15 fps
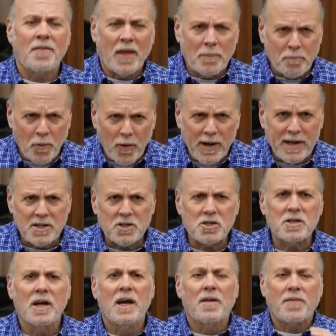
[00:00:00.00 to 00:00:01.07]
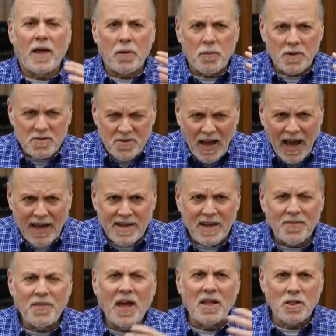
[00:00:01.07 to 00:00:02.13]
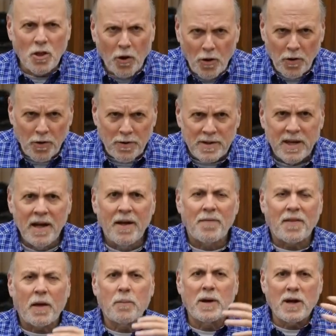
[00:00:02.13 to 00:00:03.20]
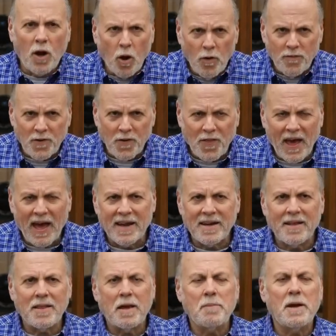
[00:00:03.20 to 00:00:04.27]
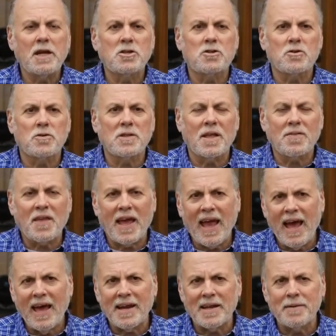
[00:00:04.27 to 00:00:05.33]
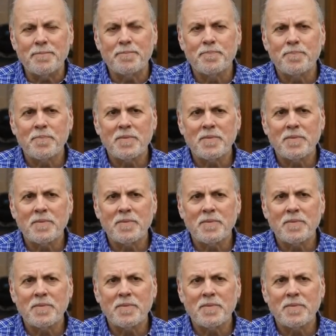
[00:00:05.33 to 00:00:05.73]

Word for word: they preached, they recited, they learned, they went over that, and they made sure that they had it.